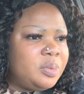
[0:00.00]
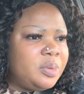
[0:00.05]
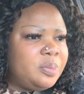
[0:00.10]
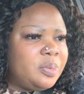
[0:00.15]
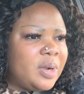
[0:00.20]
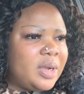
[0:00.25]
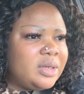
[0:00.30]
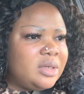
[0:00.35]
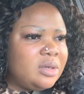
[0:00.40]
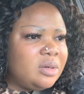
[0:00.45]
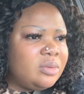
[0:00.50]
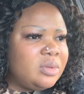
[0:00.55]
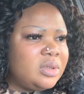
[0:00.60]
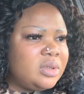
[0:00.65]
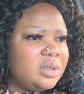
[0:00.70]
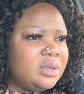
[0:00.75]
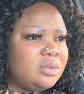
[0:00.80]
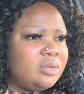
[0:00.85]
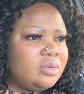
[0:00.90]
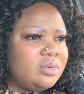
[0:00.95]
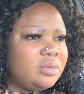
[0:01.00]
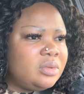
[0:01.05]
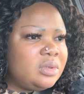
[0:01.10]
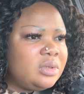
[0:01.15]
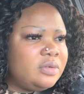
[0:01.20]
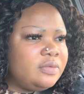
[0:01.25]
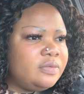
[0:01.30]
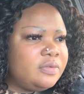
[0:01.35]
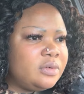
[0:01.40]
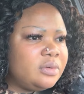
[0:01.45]
people, they always do
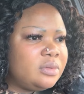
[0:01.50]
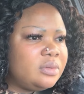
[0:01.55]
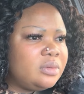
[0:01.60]
evil.